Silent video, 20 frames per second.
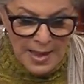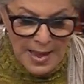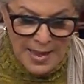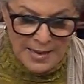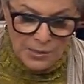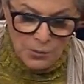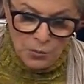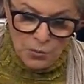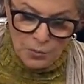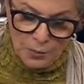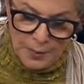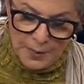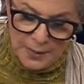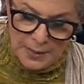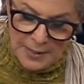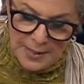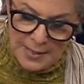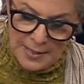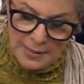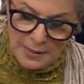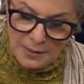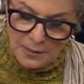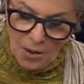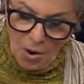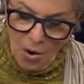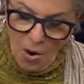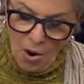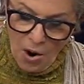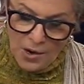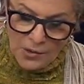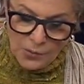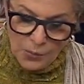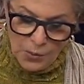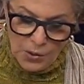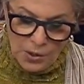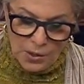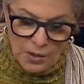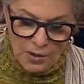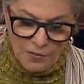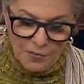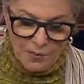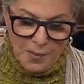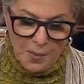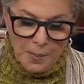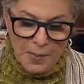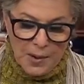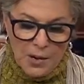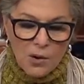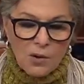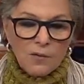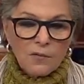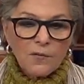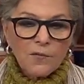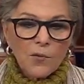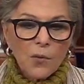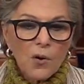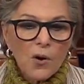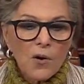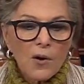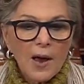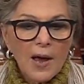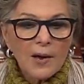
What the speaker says: and it will begin the hard work of preparing for